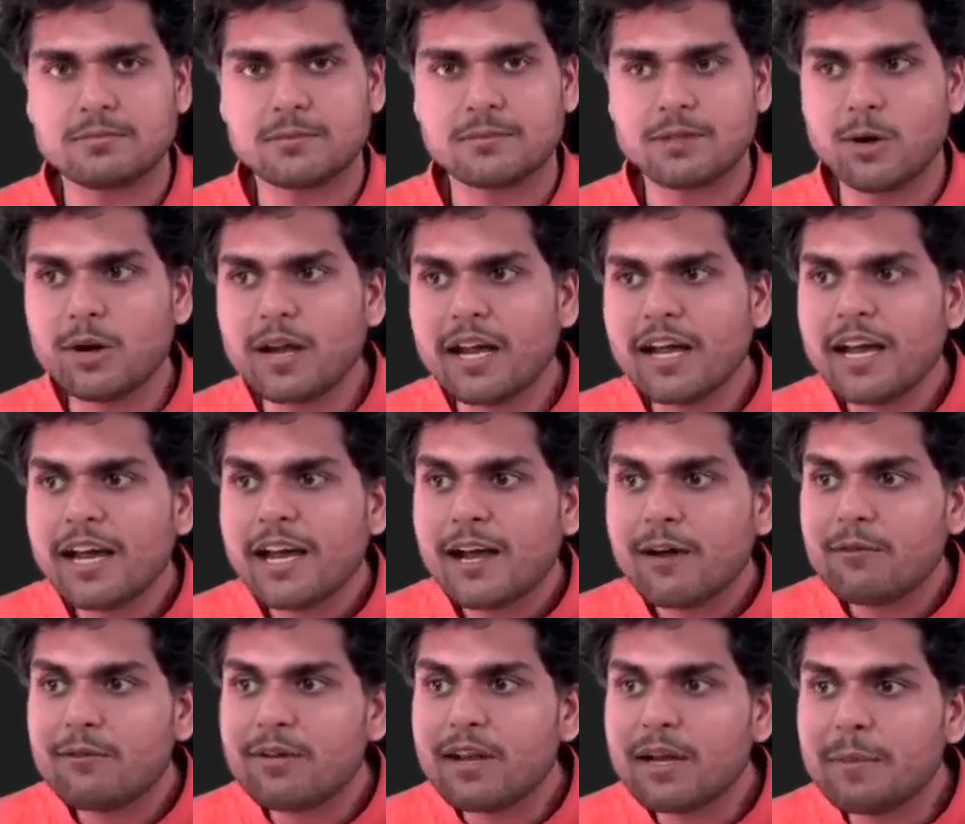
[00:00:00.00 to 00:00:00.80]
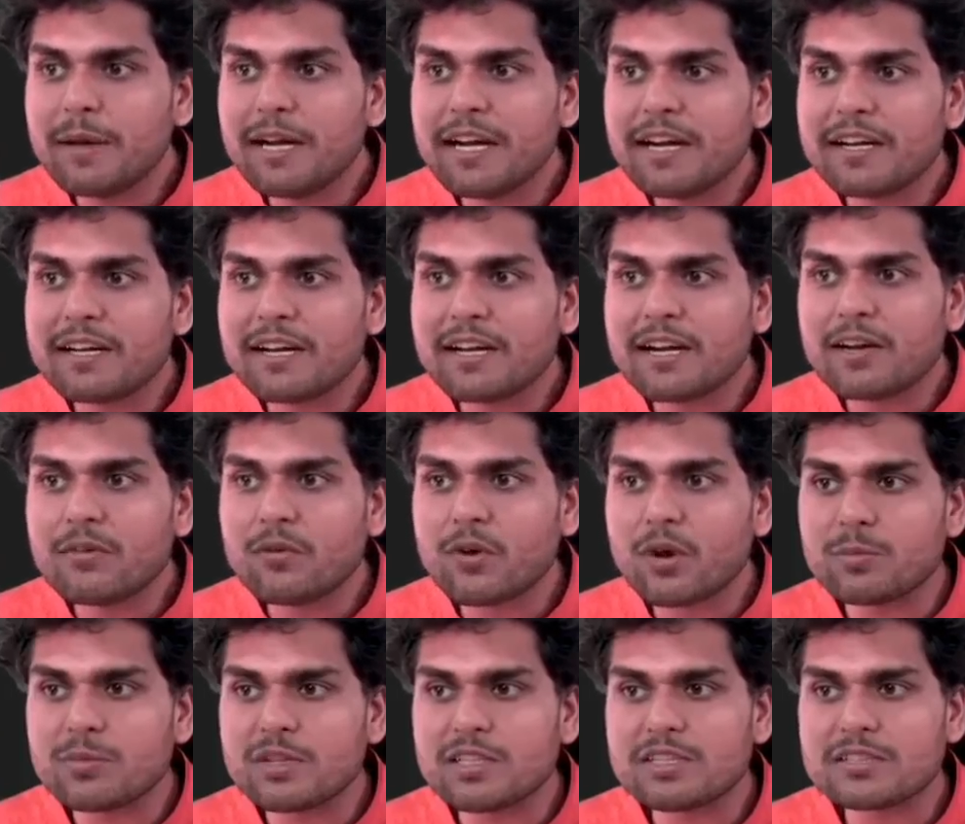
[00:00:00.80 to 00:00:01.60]
Okay, will be returned
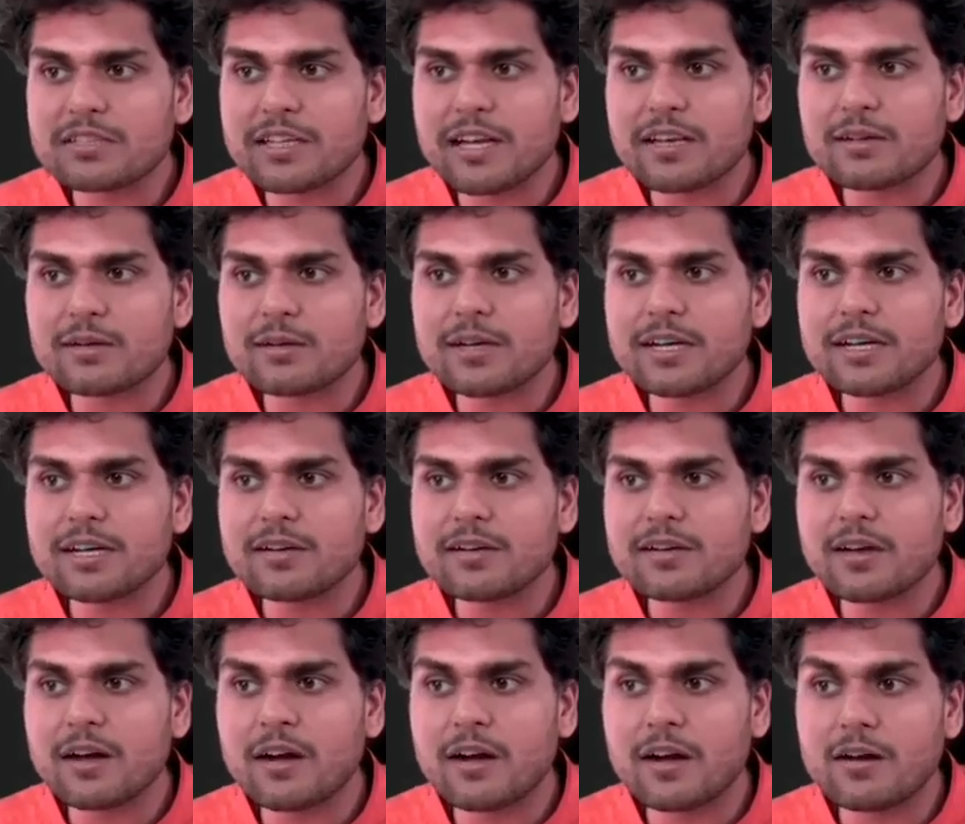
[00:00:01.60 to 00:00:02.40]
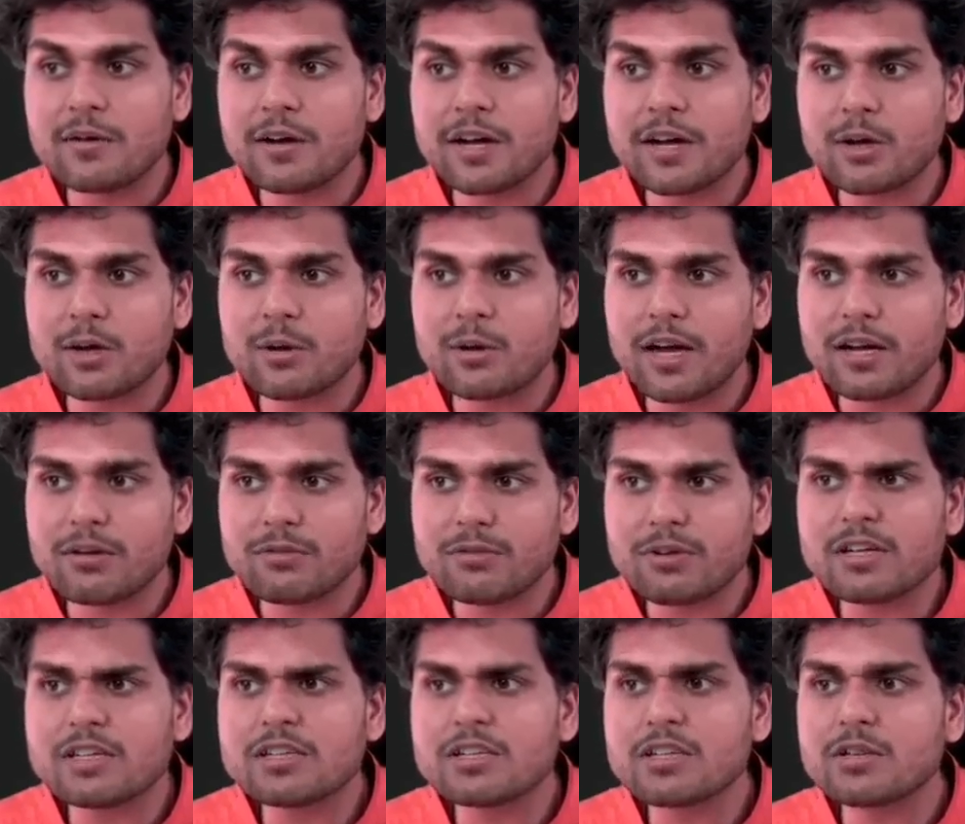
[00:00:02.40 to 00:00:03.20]
from this calculate require
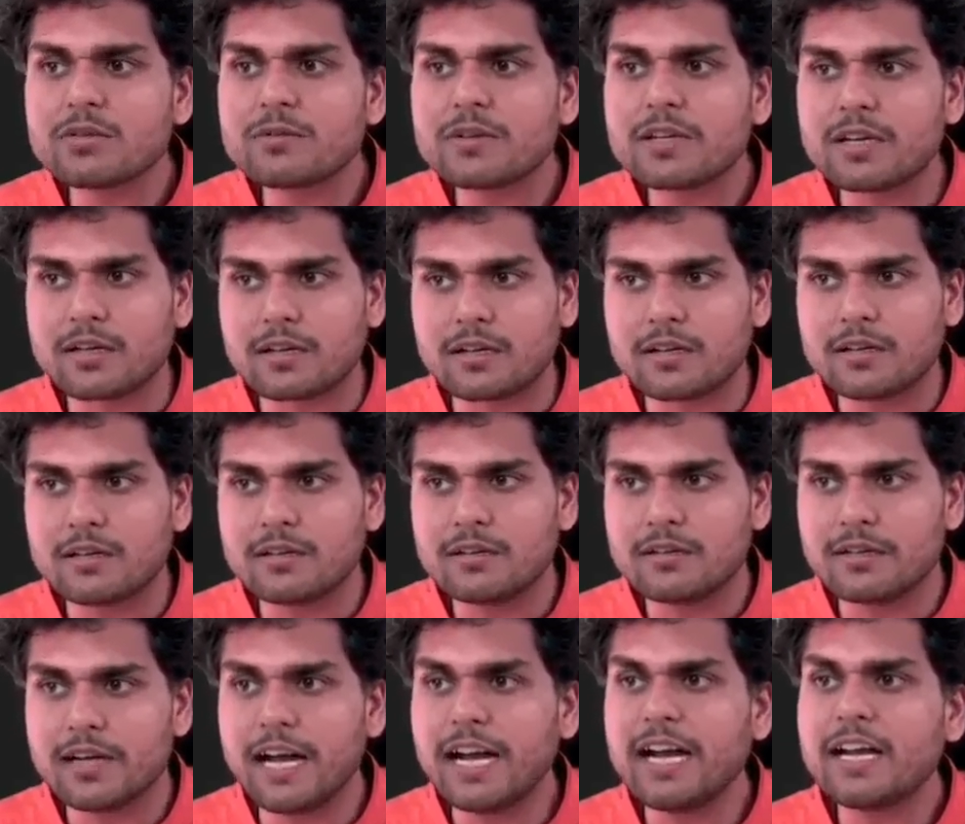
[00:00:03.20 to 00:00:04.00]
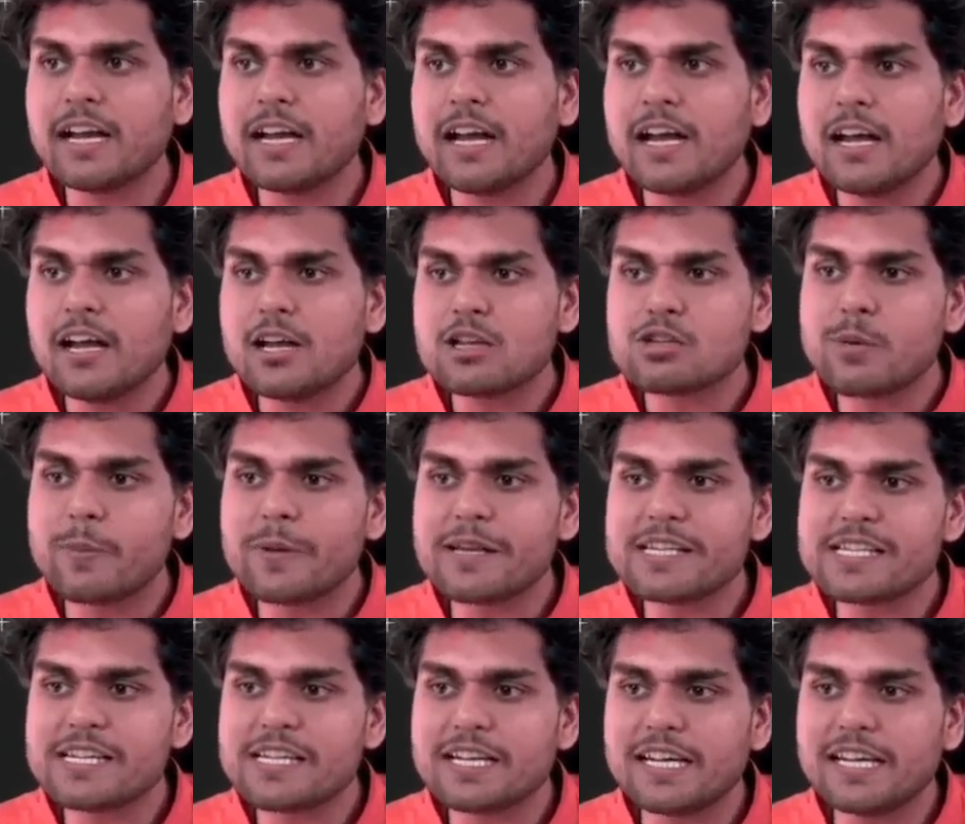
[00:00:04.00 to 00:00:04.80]
function over here, right? So
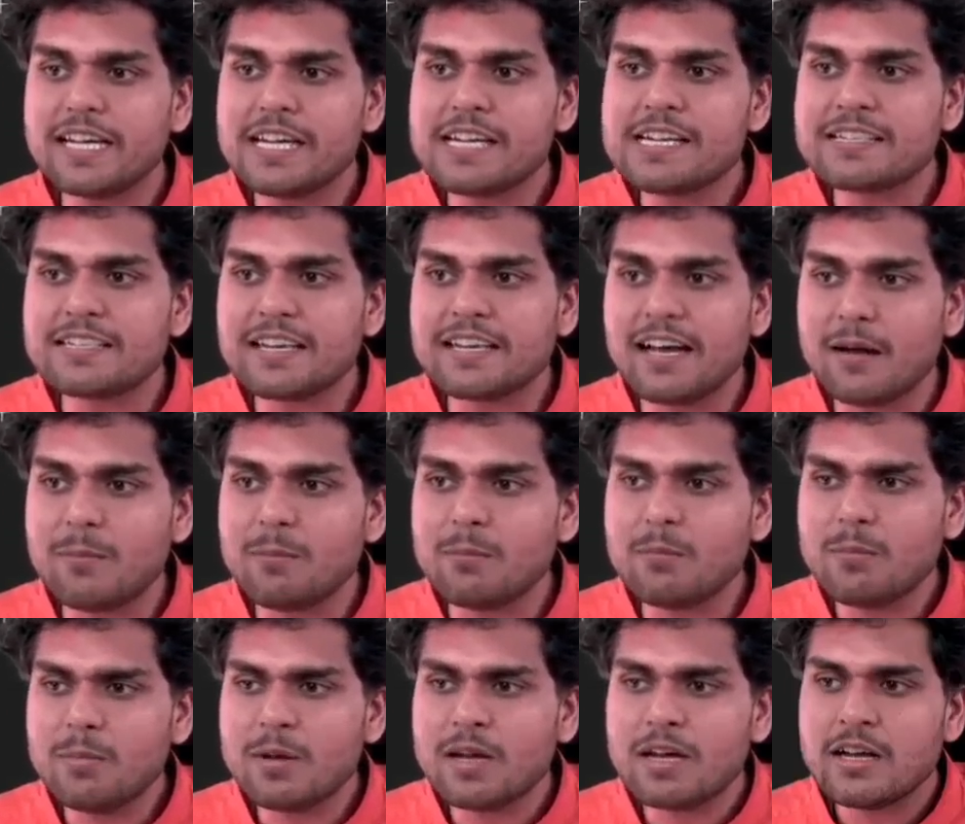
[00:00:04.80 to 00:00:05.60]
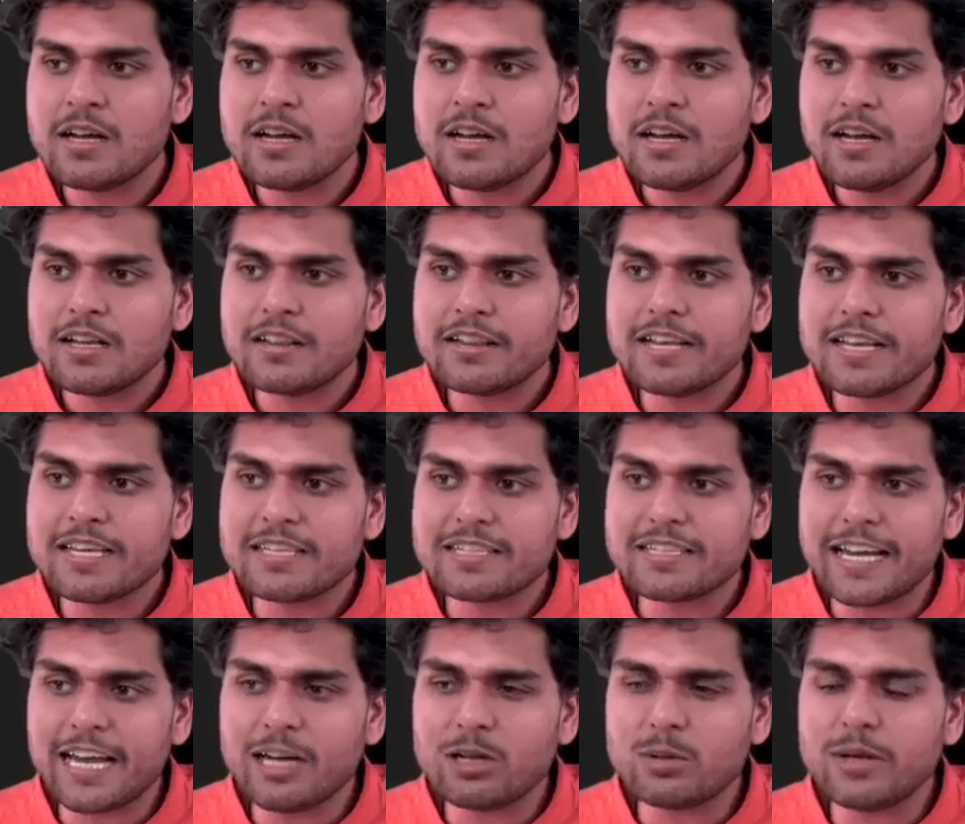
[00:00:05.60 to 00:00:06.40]
basically sum, this
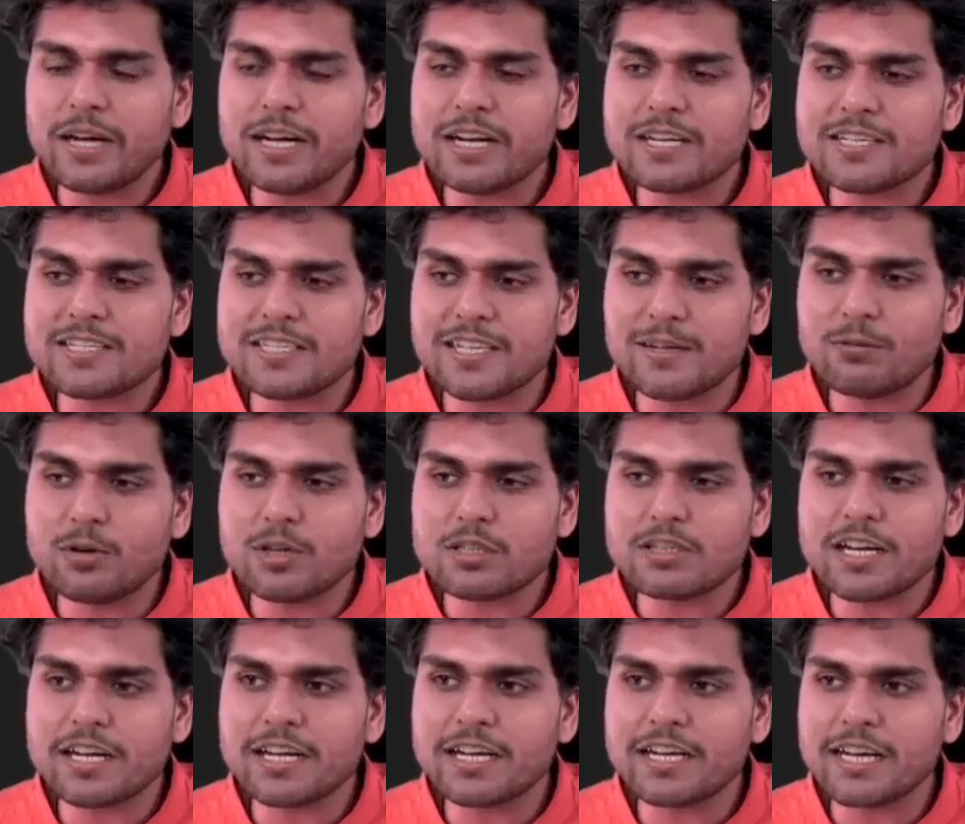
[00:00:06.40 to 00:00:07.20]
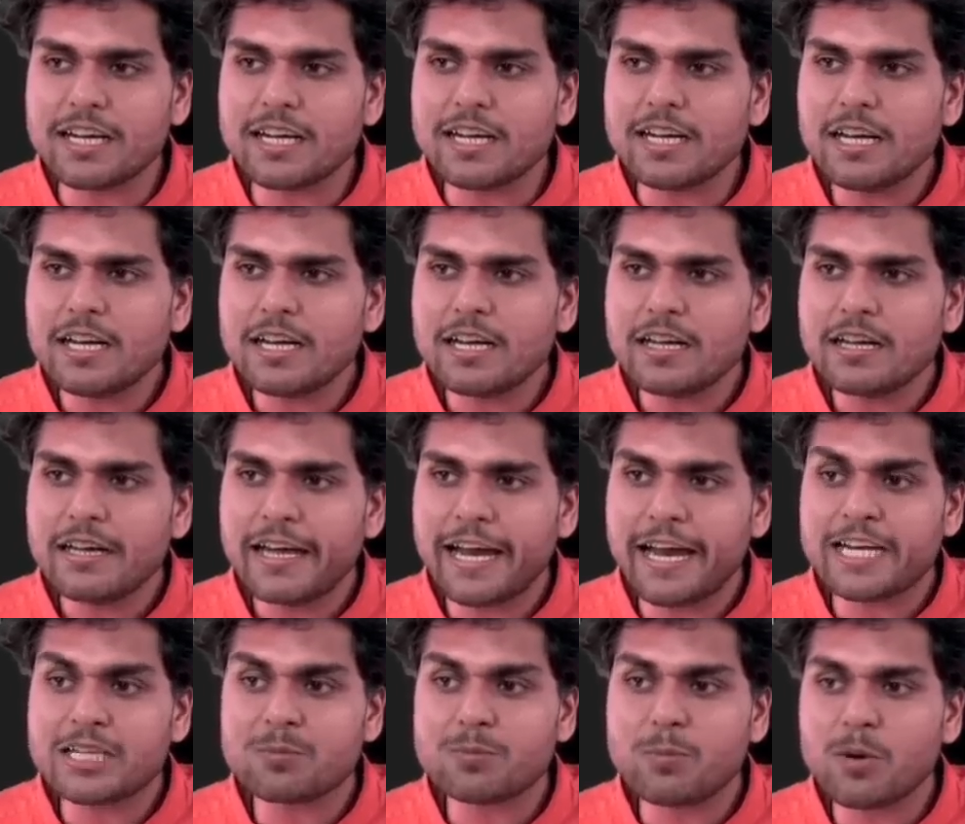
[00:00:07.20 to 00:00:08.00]
calculate sum was returned,
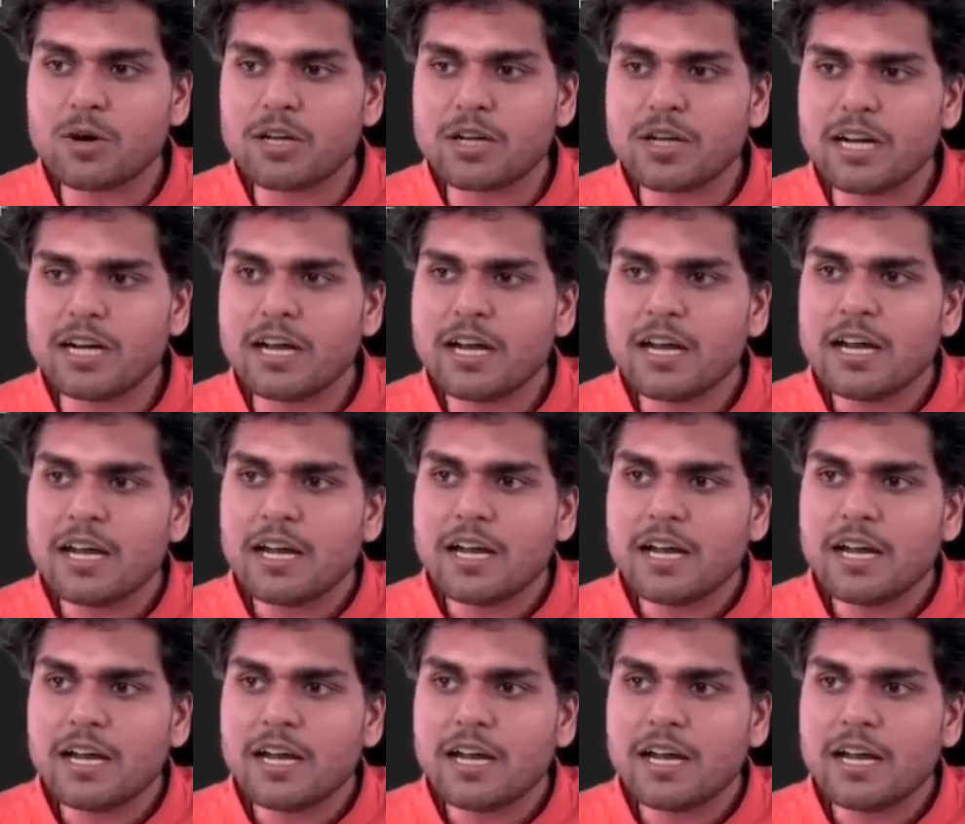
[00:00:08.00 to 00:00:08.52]
exported.